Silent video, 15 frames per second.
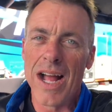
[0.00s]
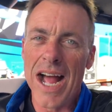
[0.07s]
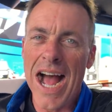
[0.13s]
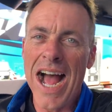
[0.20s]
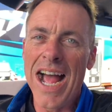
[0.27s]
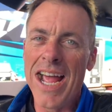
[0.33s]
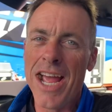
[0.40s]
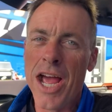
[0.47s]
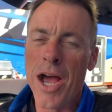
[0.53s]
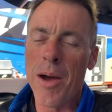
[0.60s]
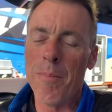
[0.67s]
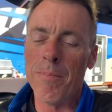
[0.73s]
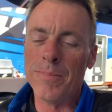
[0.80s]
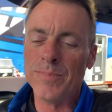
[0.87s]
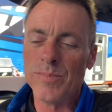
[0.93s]
I
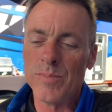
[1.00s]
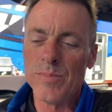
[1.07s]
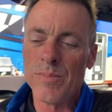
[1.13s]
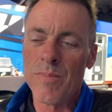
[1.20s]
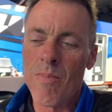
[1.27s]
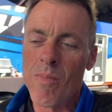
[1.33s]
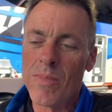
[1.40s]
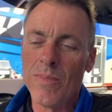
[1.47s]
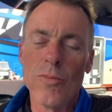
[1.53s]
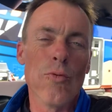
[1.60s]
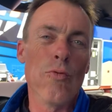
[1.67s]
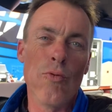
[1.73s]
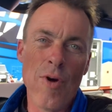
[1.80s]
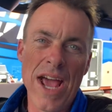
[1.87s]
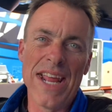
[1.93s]

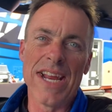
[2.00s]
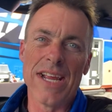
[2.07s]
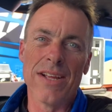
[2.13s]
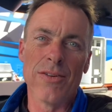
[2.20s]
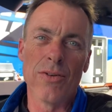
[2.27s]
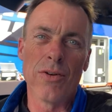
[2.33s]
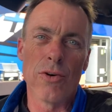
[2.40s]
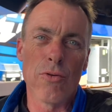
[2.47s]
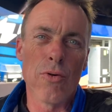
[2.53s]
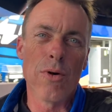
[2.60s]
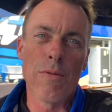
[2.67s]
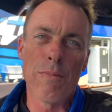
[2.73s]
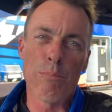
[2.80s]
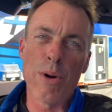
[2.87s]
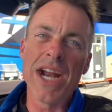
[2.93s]
am ready.
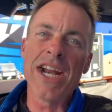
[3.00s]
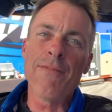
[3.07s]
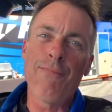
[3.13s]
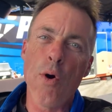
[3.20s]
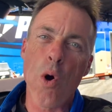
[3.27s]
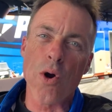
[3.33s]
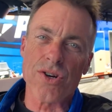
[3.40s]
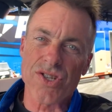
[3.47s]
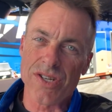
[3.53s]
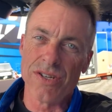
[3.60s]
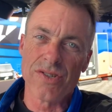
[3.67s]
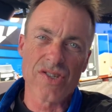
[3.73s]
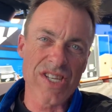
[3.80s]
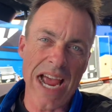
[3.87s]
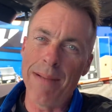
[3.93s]
Brittany Force
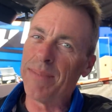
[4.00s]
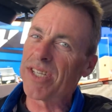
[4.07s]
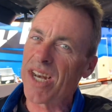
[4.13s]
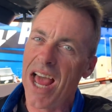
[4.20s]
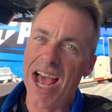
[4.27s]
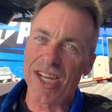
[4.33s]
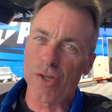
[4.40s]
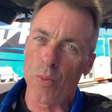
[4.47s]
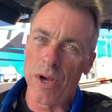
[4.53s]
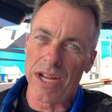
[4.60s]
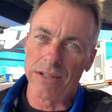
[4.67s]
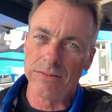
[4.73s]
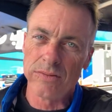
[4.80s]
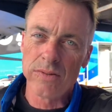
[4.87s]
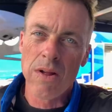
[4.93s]
same as last week.
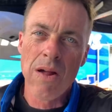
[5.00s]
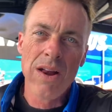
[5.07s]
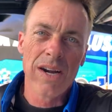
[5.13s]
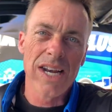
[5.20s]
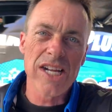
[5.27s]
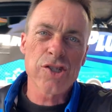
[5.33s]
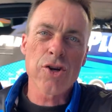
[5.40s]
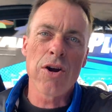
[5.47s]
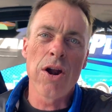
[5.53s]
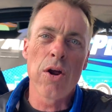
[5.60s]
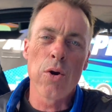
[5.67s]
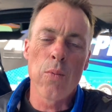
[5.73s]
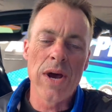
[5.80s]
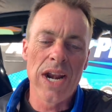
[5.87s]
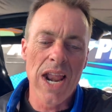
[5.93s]
Let's turn on
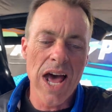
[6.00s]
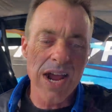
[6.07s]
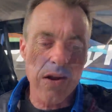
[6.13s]
the wind light.